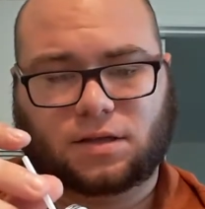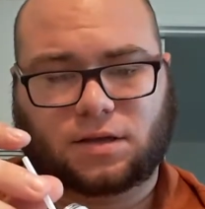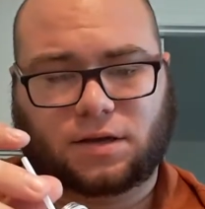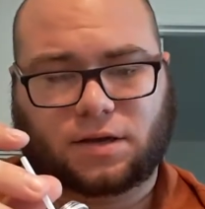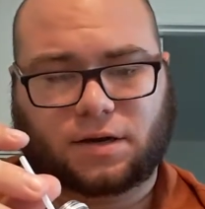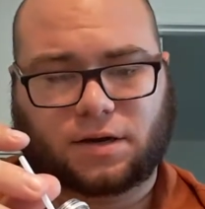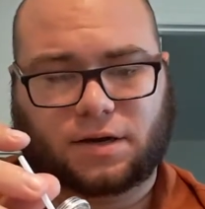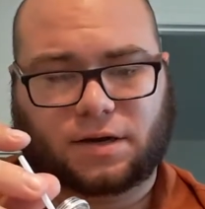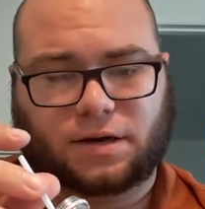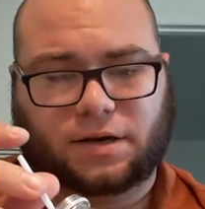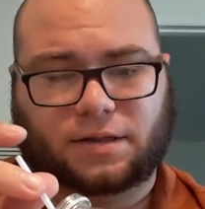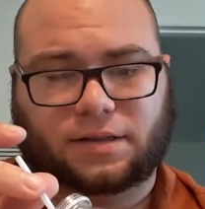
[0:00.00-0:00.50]

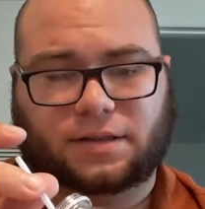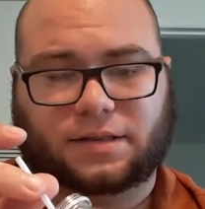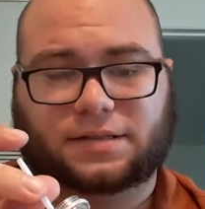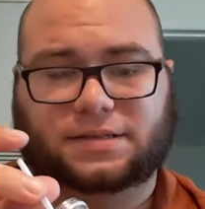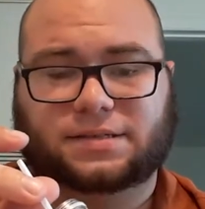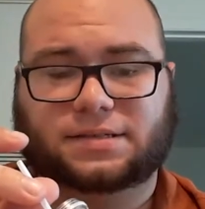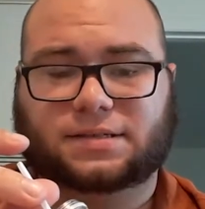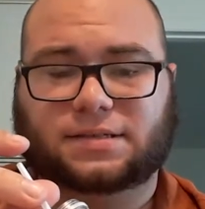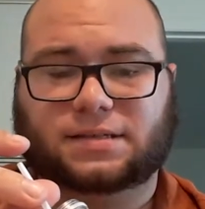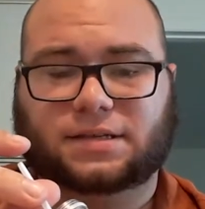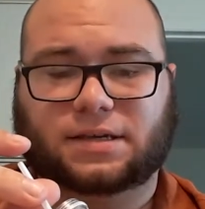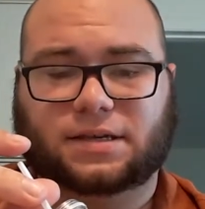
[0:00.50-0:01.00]
alright,
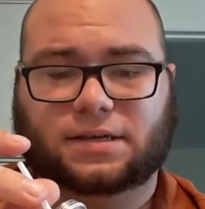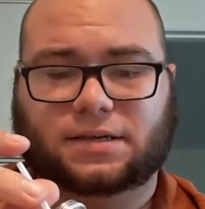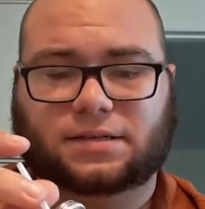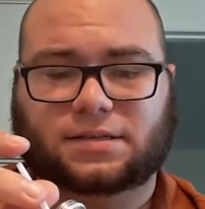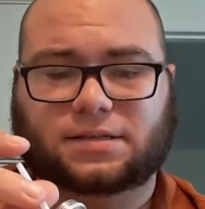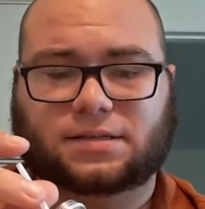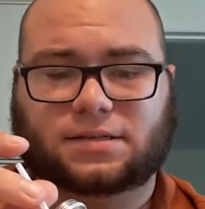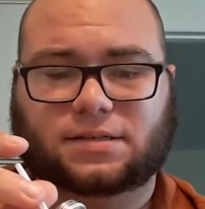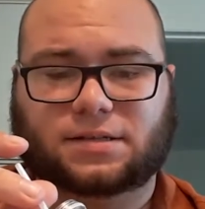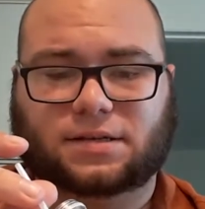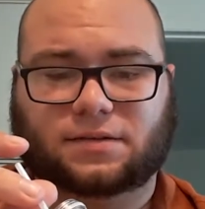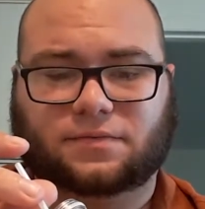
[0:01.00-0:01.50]
this
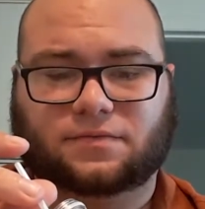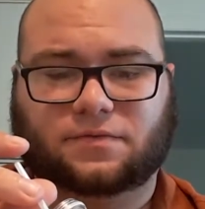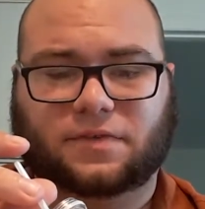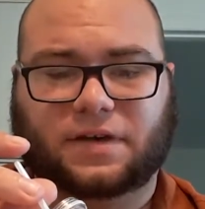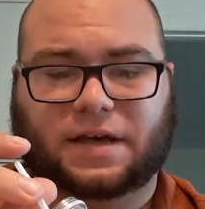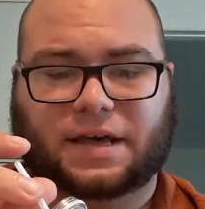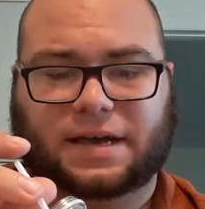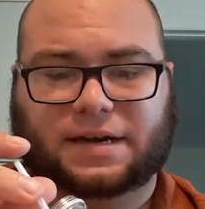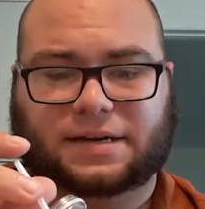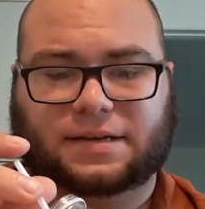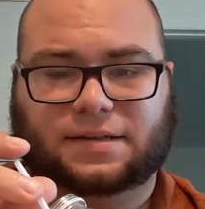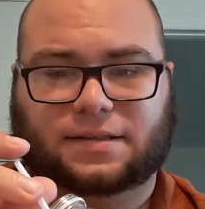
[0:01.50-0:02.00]
is, in
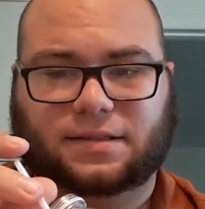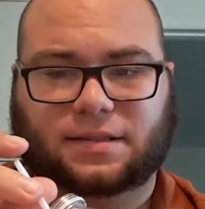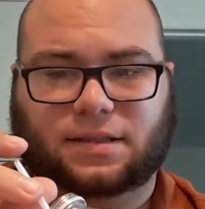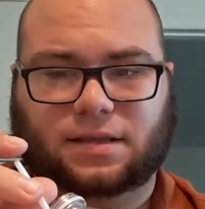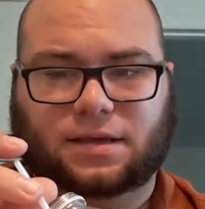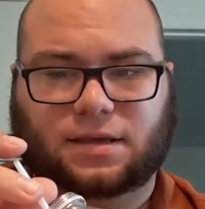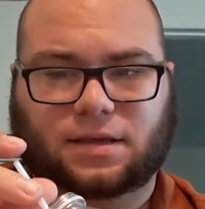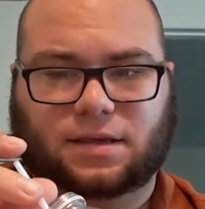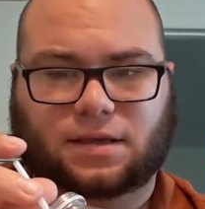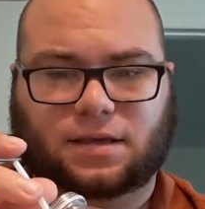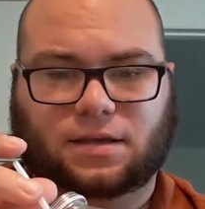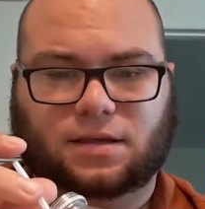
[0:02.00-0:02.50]
fact,
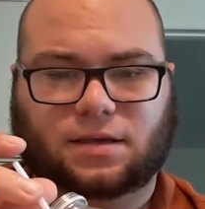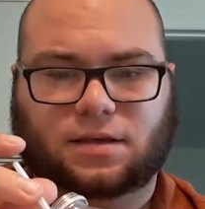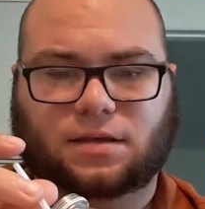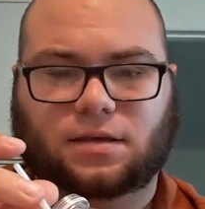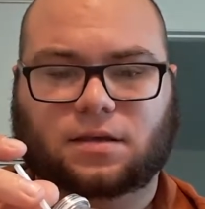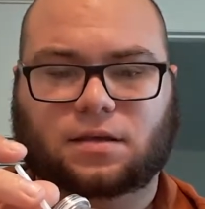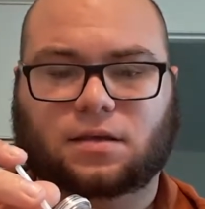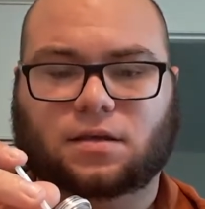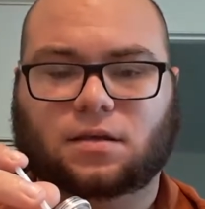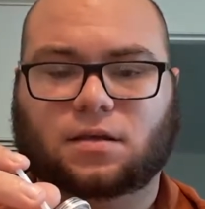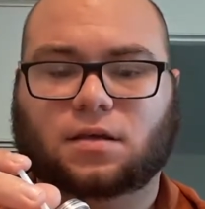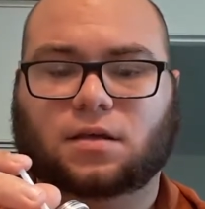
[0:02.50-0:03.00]
the
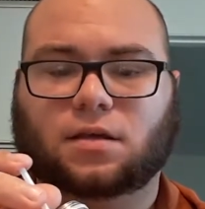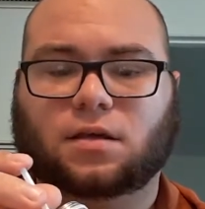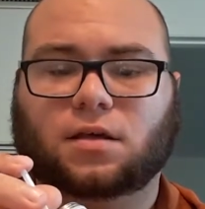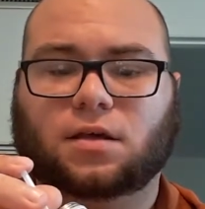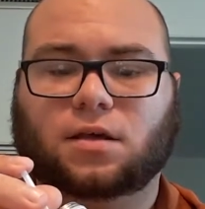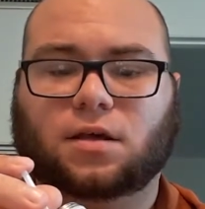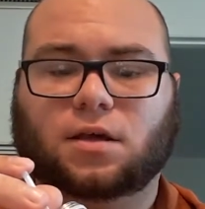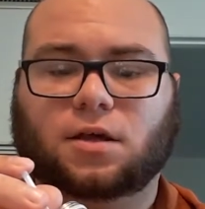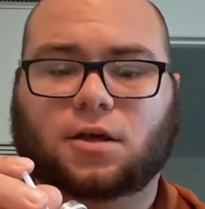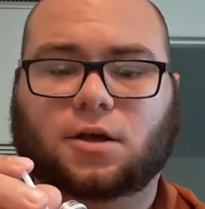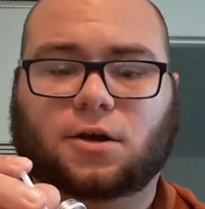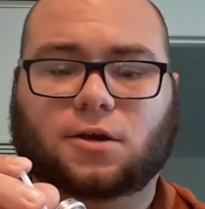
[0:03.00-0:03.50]

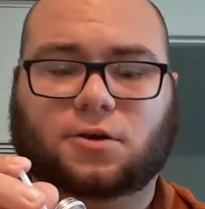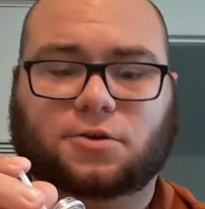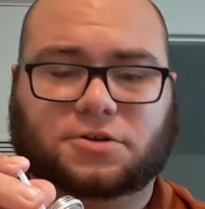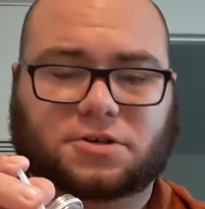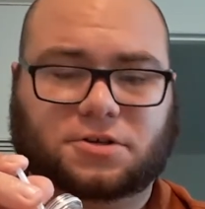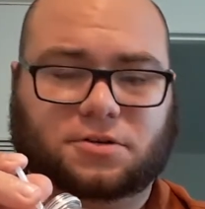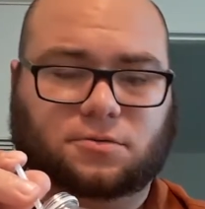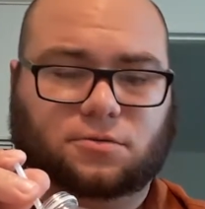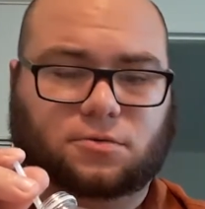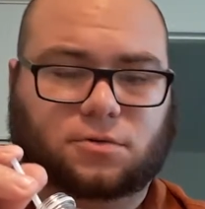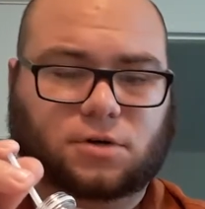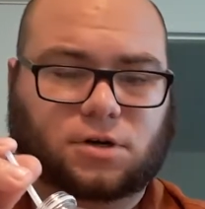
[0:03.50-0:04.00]

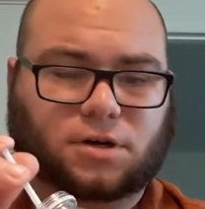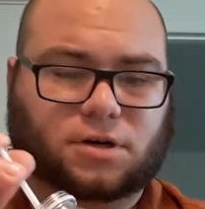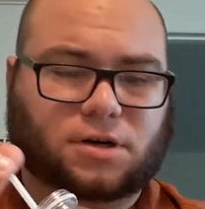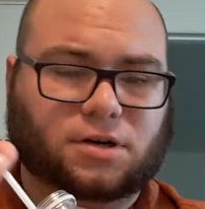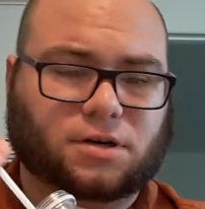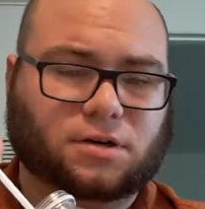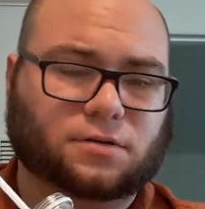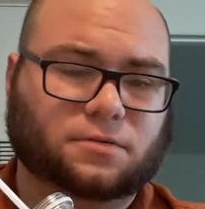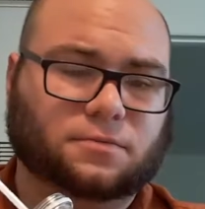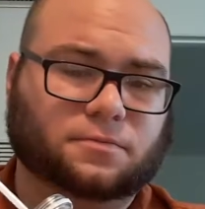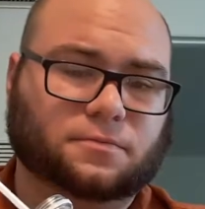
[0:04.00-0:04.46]
ocean water.